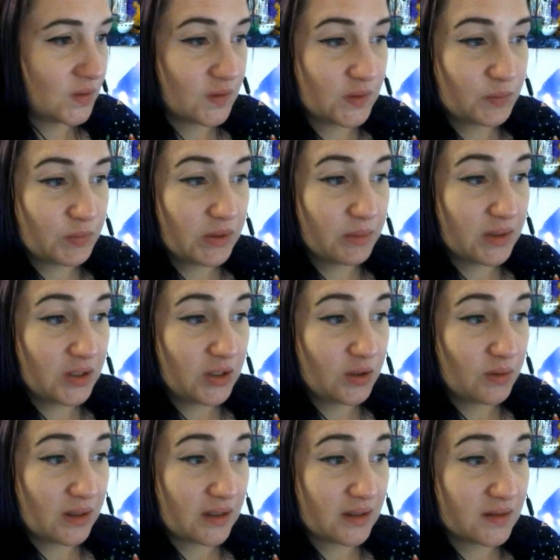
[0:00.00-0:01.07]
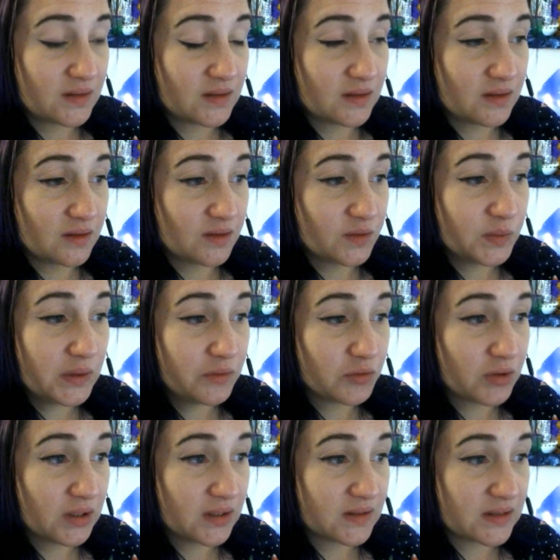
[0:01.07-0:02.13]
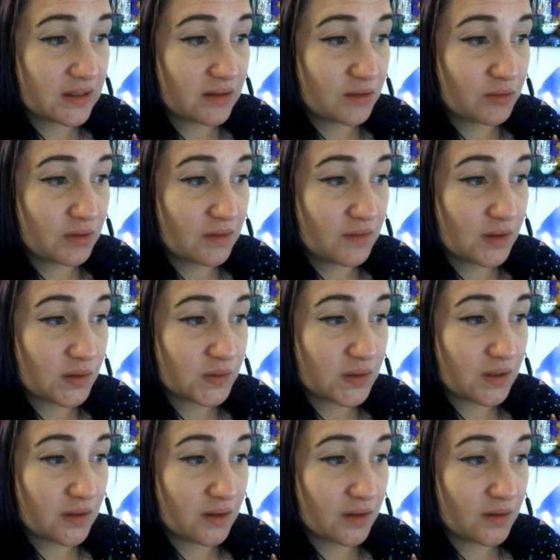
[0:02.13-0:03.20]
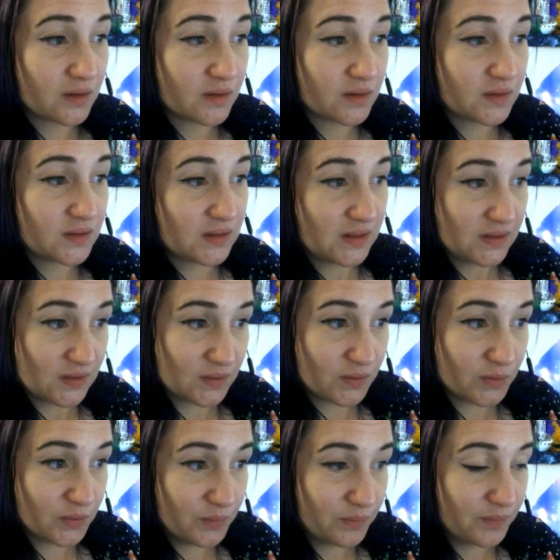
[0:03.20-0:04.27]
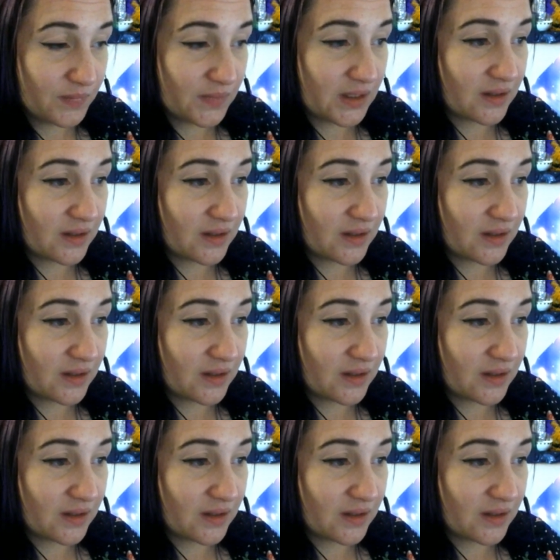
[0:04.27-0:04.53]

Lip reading: So spring menu has 12 drinks and 3 of those are seasonal,